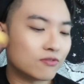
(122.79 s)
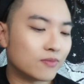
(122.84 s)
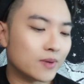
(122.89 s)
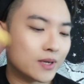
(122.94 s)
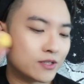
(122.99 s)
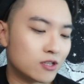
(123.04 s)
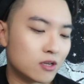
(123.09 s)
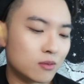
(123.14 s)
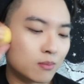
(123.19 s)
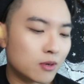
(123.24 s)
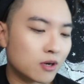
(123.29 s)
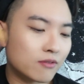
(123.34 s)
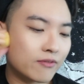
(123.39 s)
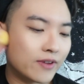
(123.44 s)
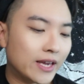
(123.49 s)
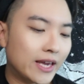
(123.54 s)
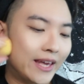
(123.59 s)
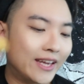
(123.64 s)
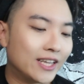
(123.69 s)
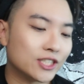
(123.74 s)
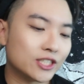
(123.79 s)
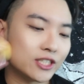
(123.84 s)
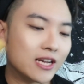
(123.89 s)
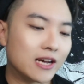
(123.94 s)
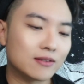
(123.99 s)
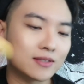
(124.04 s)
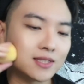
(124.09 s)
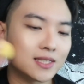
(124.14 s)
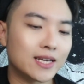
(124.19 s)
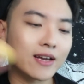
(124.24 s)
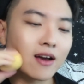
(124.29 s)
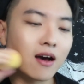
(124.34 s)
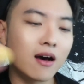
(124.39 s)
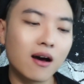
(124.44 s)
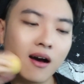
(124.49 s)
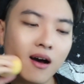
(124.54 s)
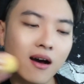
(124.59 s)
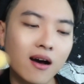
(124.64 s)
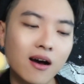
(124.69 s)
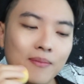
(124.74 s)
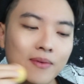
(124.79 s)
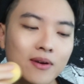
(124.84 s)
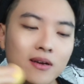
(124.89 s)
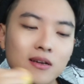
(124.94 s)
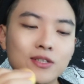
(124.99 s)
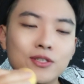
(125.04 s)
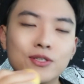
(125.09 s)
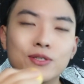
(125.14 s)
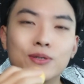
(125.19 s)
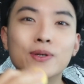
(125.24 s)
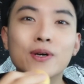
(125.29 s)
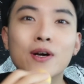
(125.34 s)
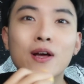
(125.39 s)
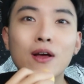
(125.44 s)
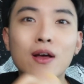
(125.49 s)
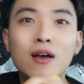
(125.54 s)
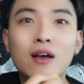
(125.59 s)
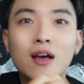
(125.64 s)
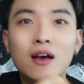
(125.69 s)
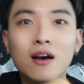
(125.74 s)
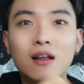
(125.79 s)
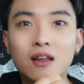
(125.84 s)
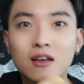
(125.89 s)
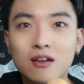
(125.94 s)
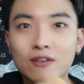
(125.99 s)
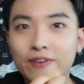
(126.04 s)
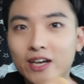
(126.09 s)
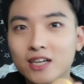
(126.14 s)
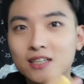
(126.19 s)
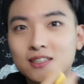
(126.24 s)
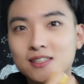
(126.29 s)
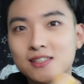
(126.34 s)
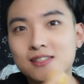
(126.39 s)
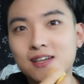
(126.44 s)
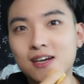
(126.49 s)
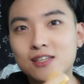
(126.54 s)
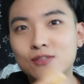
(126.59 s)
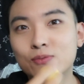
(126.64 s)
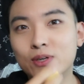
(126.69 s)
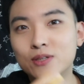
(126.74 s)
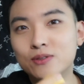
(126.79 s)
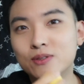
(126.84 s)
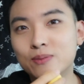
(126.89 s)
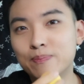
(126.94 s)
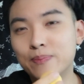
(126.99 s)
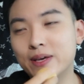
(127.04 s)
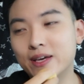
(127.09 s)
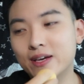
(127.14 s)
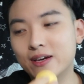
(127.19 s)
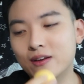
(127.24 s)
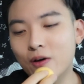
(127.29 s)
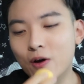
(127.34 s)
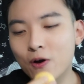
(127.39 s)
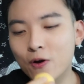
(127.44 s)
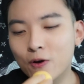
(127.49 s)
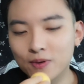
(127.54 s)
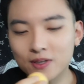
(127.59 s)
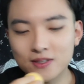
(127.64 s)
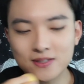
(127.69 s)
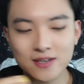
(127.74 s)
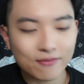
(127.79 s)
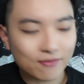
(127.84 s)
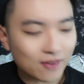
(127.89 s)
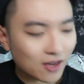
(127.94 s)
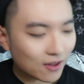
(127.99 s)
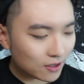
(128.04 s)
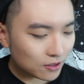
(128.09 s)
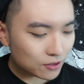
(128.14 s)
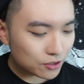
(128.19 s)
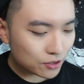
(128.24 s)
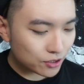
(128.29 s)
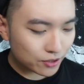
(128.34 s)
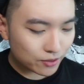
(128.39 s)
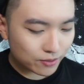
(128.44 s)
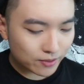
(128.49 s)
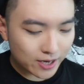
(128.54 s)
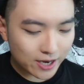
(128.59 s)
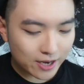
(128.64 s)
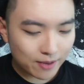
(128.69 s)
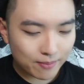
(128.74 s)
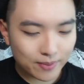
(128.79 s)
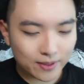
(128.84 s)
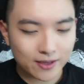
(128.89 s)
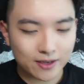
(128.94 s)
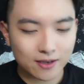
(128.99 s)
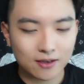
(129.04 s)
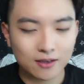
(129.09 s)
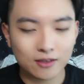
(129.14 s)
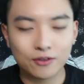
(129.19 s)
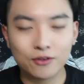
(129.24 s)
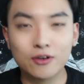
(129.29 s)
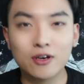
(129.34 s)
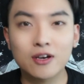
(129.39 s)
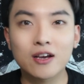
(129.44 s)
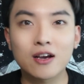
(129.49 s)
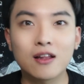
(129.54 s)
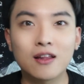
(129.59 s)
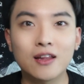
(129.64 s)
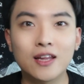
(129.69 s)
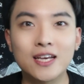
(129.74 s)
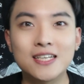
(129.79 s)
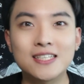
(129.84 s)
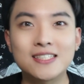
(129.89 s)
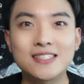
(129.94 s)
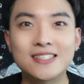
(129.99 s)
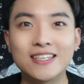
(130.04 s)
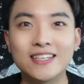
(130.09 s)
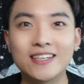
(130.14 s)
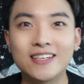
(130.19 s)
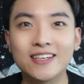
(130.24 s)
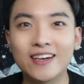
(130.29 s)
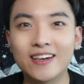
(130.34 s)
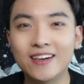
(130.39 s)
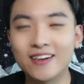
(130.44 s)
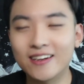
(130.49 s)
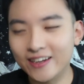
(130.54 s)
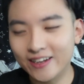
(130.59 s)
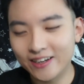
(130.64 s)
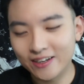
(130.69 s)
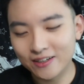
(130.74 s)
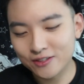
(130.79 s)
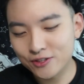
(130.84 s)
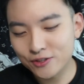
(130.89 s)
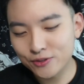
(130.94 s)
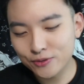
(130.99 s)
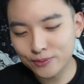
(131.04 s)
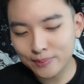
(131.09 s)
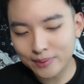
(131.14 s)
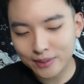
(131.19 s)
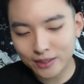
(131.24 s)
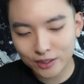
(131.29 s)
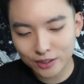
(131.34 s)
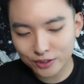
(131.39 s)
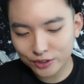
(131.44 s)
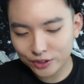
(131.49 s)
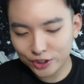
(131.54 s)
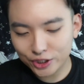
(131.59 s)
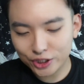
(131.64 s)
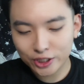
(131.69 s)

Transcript: my summer vacation, I was like, oh, I'm gonna do a lot of exercise while being at home because I have nothing to do, right? But then, you know, I got lazy and I didn't do much.